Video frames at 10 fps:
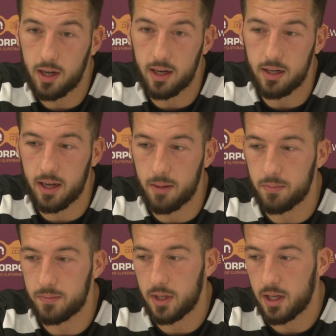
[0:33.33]

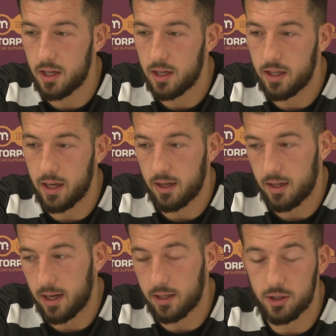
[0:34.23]
And yeah,
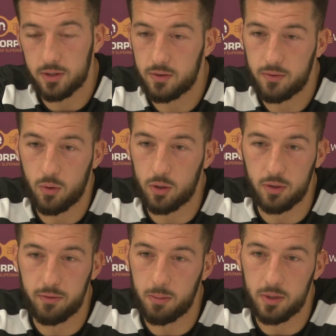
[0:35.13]
I can just focus
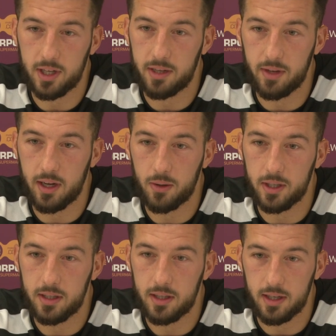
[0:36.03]
on football side of it now
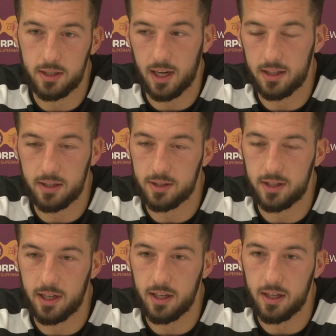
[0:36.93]
and delighted to stay.